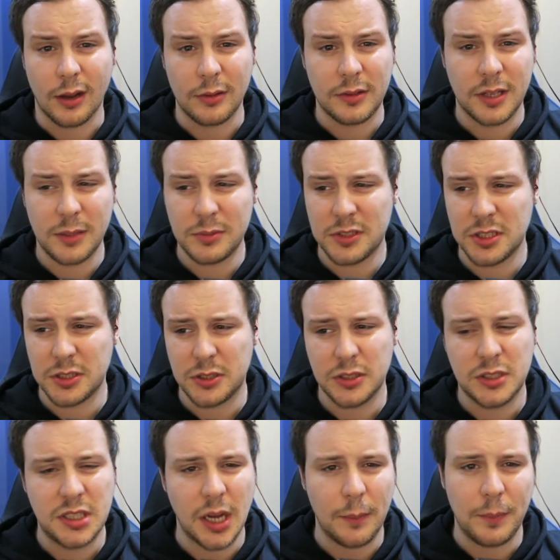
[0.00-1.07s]
Teams just
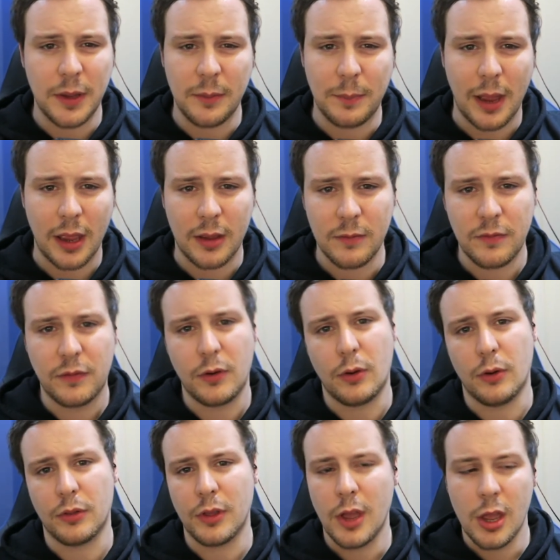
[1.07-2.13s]
jumping back and
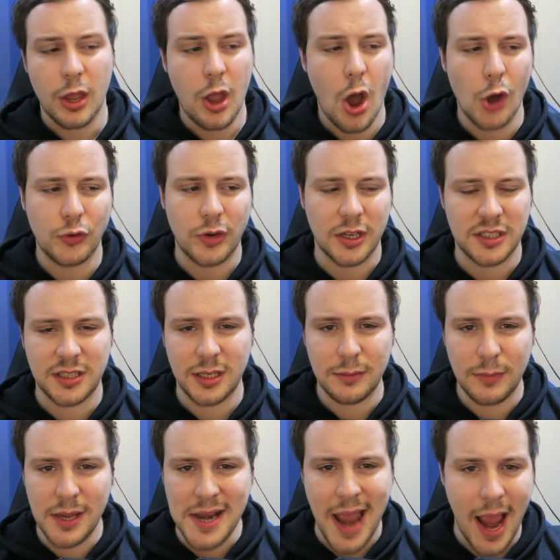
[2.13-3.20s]
forth. Contracts didn't
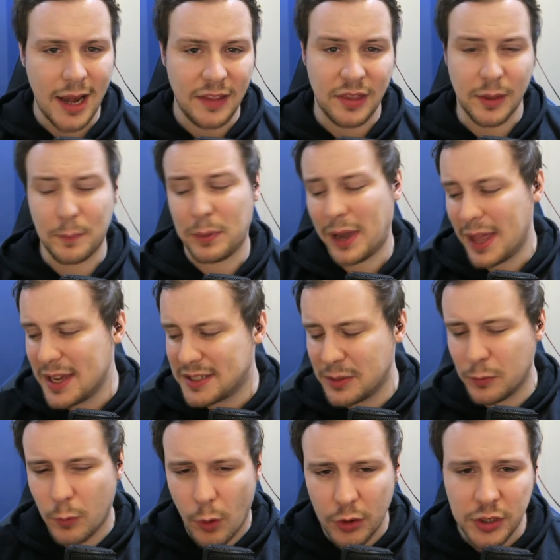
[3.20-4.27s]
mean anything. Players
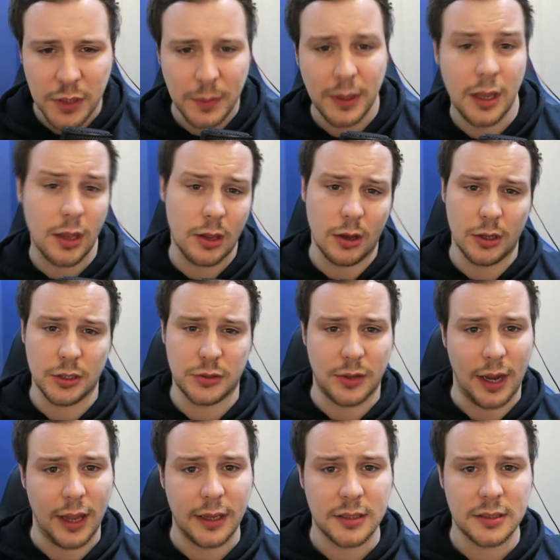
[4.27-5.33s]
didn't want to be in
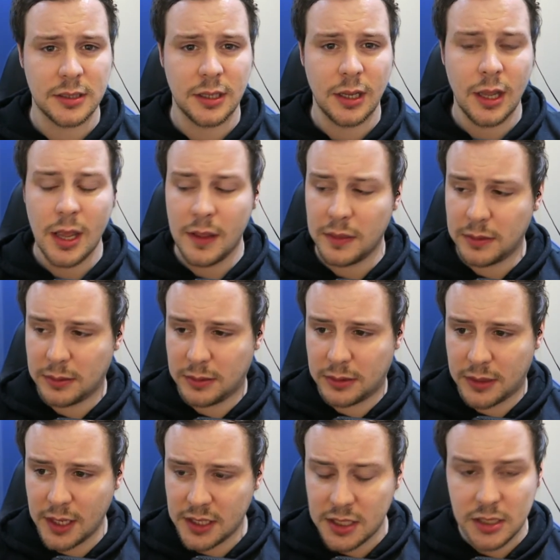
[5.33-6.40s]
contracts.
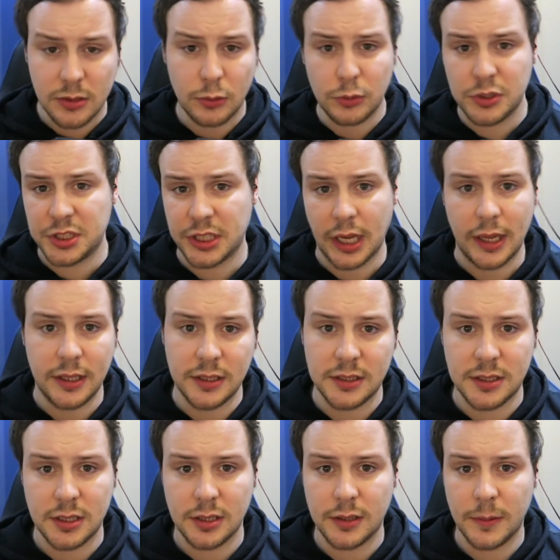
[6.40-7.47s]
This has all changed.